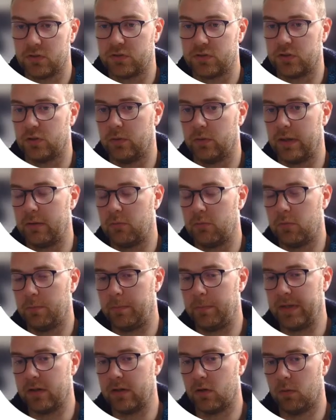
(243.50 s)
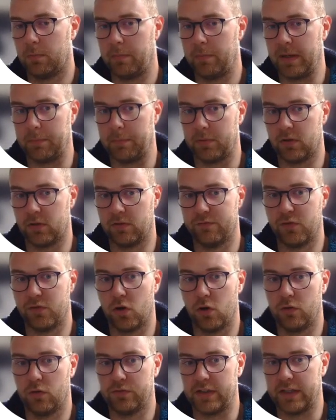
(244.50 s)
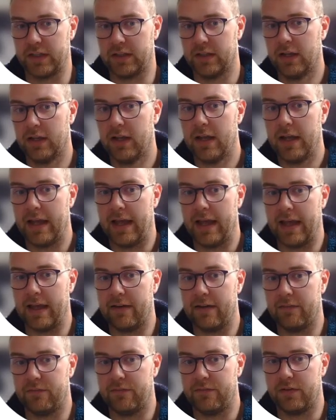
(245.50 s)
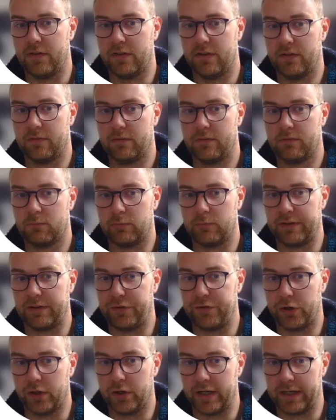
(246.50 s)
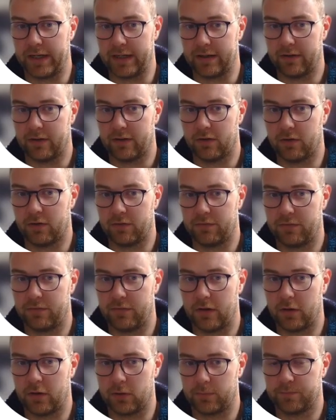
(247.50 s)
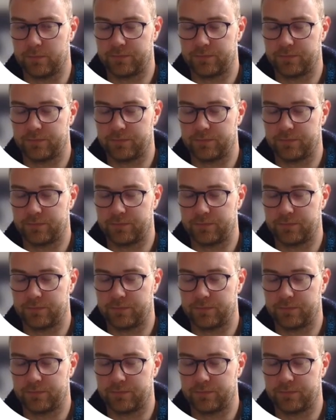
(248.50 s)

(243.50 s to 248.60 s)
So it would be all people involved in the refueling of, or